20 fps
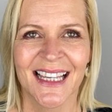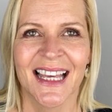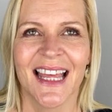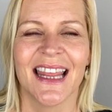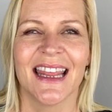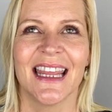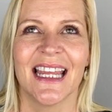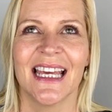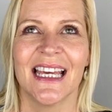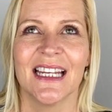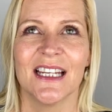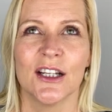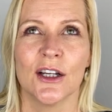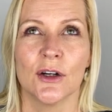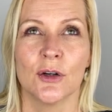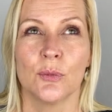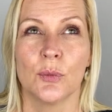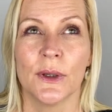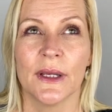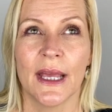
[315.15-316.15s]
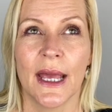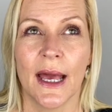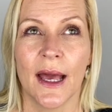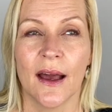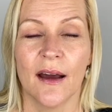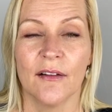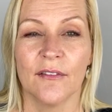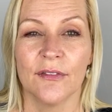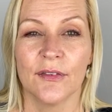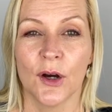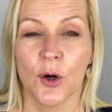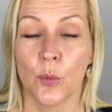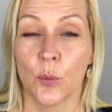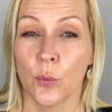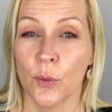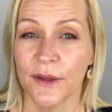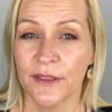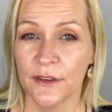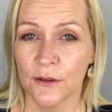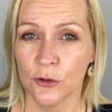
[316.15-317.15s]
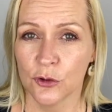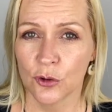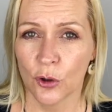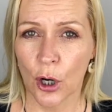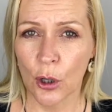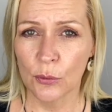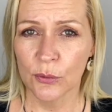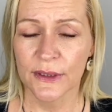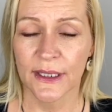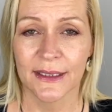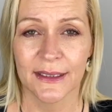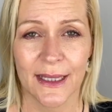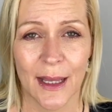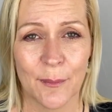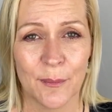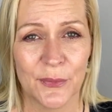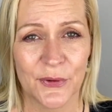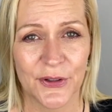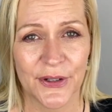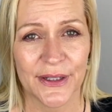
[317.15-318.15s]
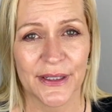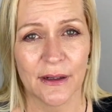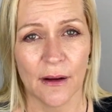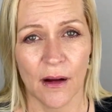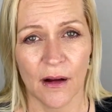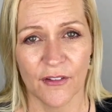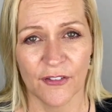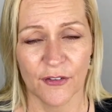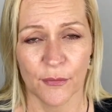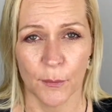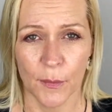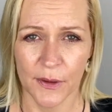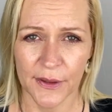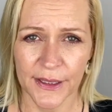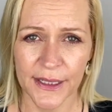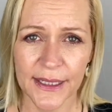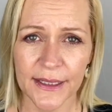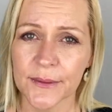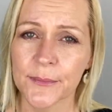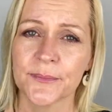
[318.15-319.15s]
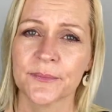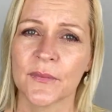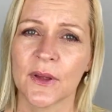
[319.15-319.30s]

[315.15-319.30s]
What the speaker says: Then we have withdrawn and temporary off market.